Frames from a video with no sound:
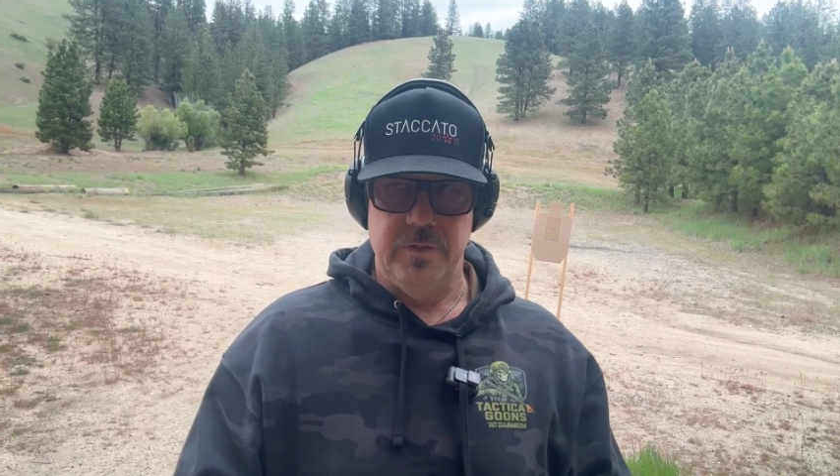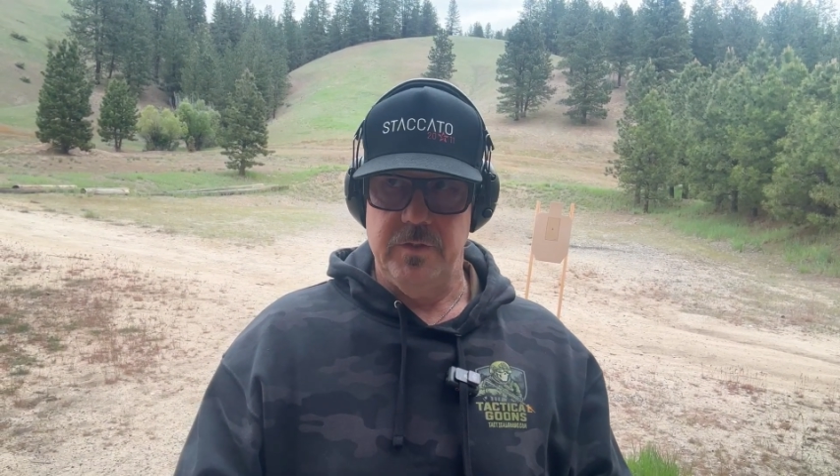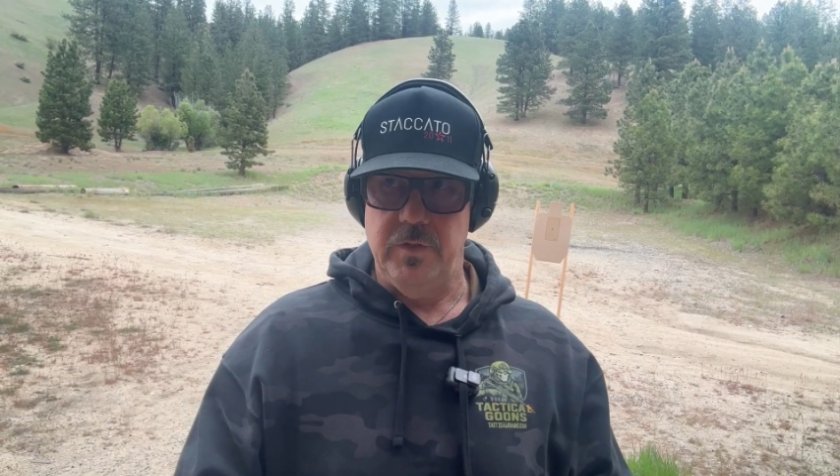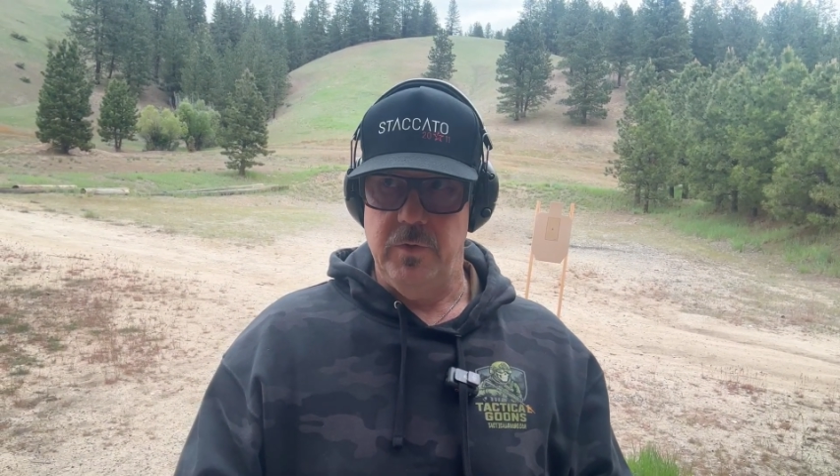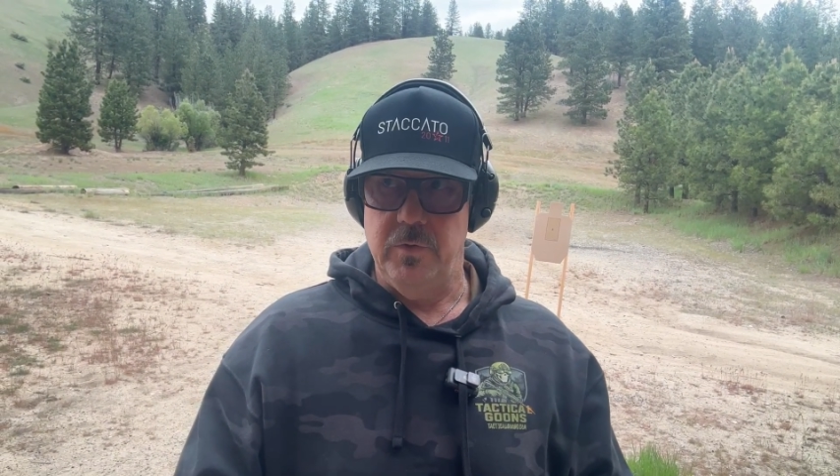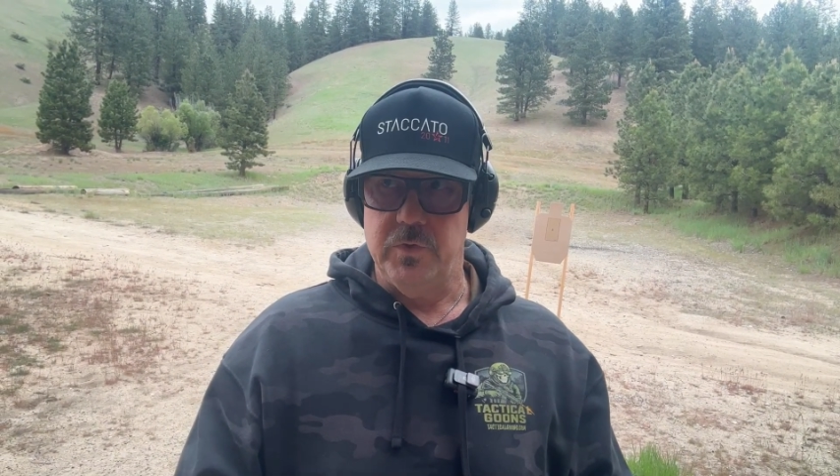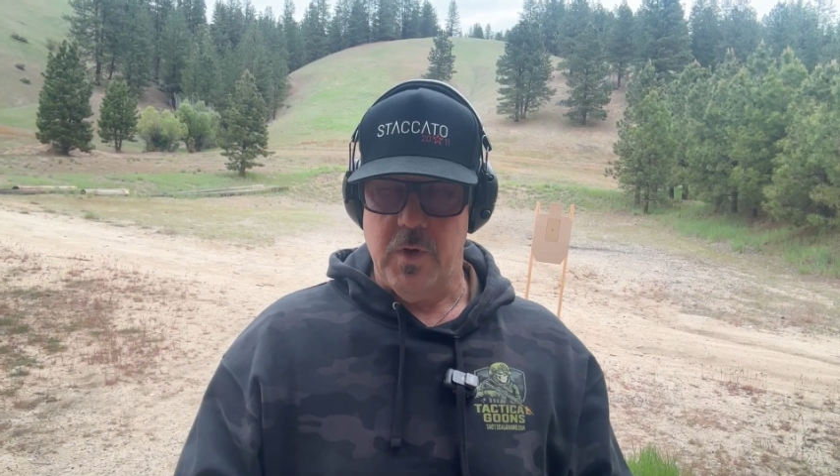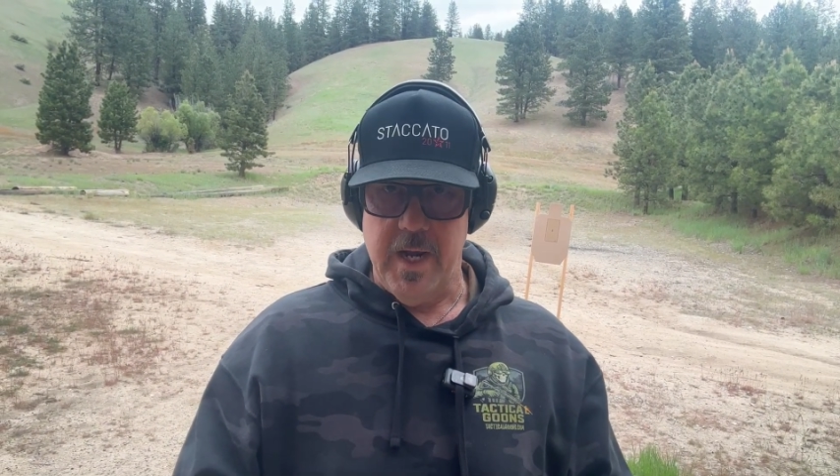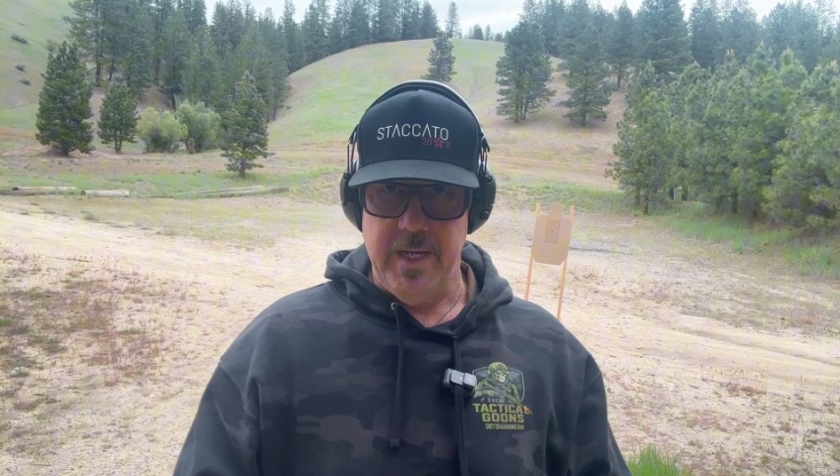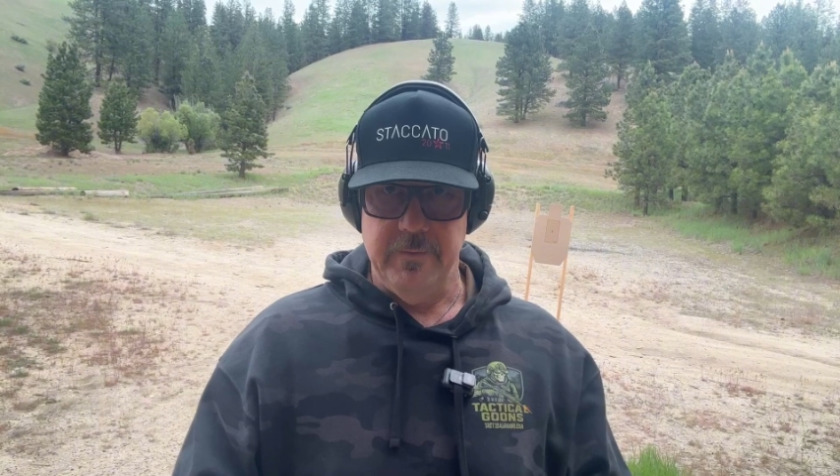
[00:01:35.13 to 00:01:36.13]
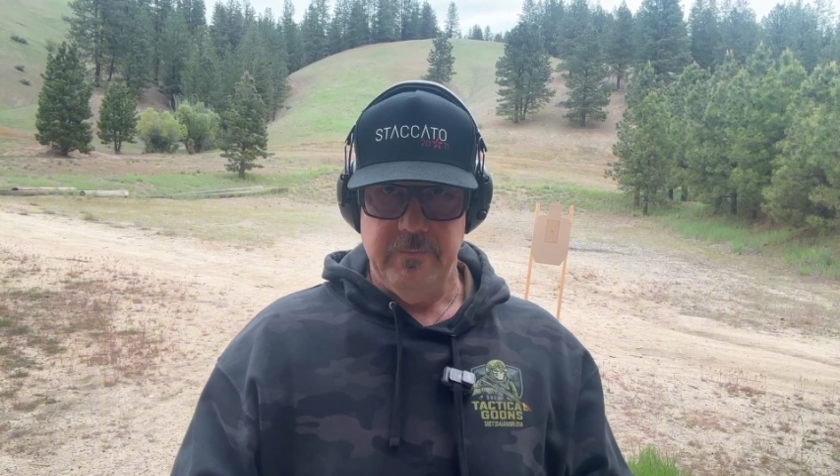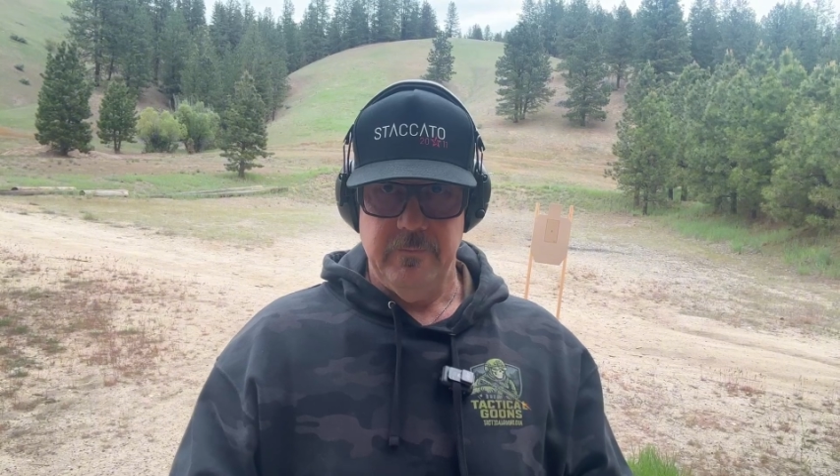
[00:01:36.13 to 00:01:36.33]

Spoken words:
to try,